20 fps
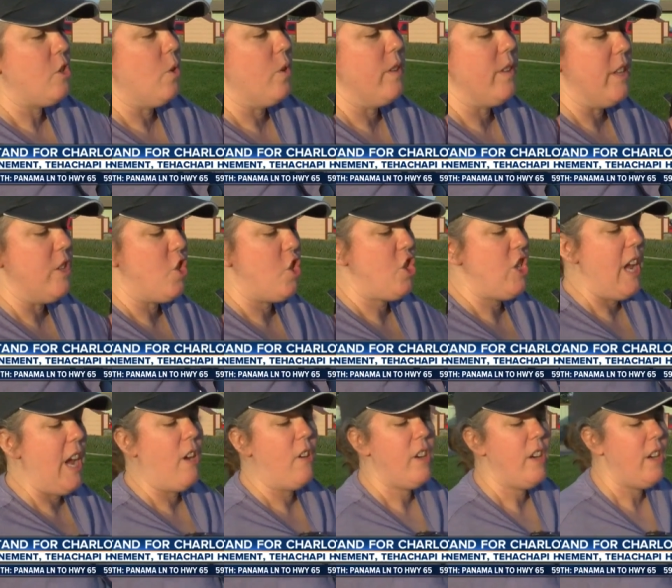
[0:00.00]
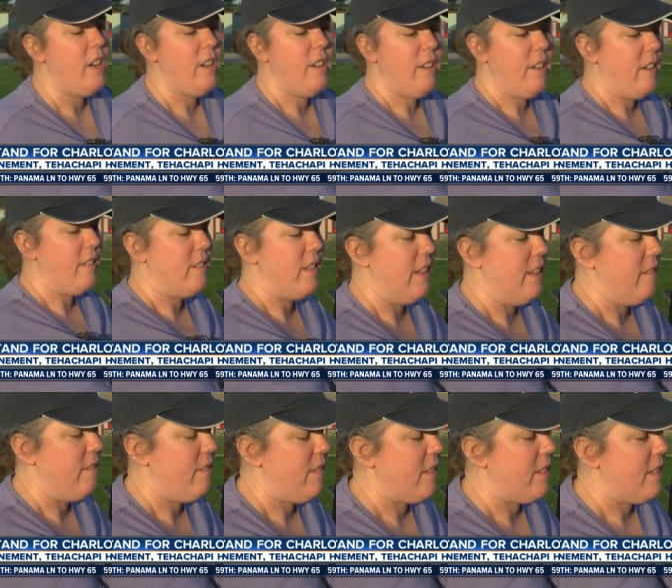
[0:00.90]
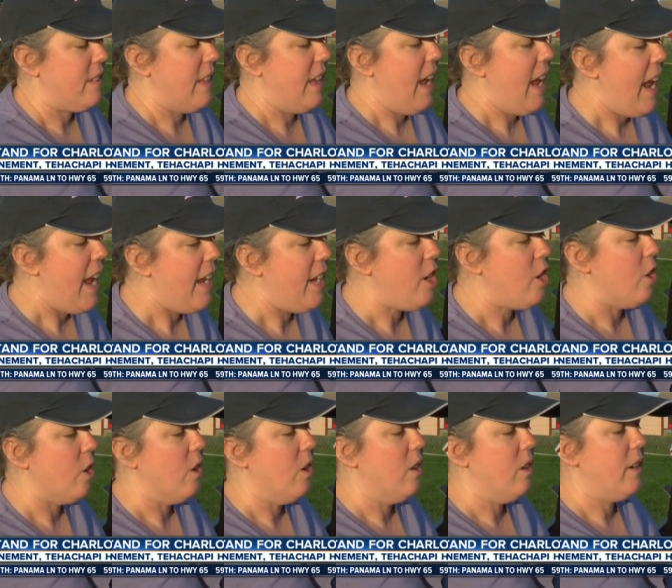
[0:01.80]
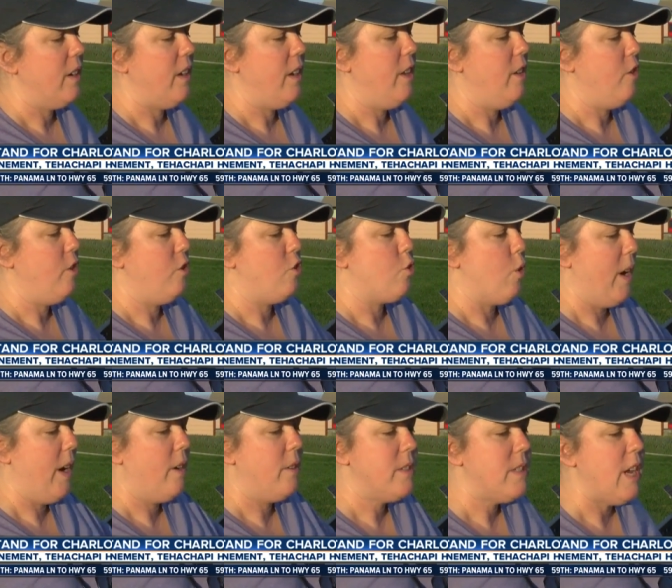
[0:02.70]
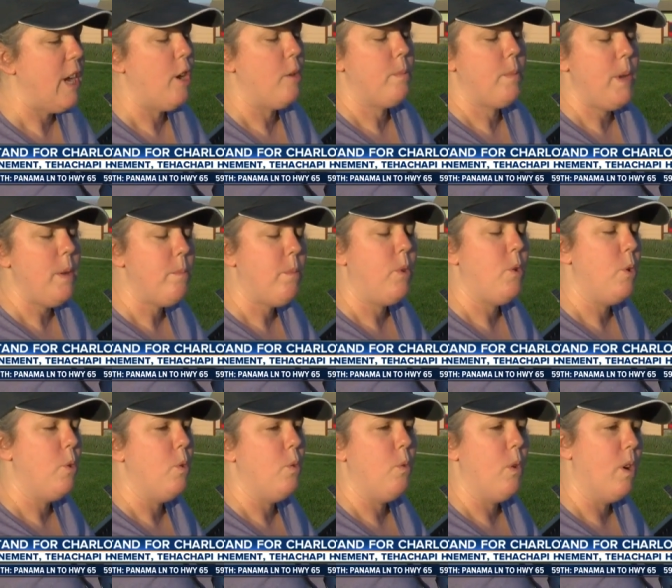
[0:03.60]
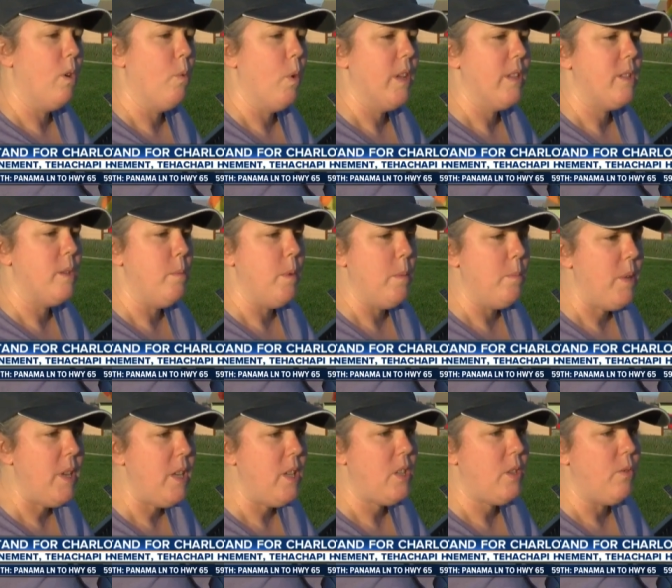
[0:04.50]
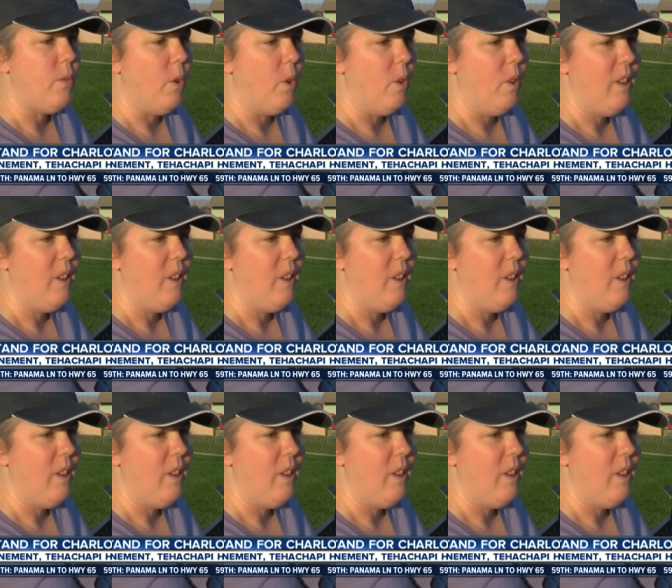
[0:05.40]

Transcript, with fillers: or the shouting, the, the anger drowns out people who are, want to be peaceful.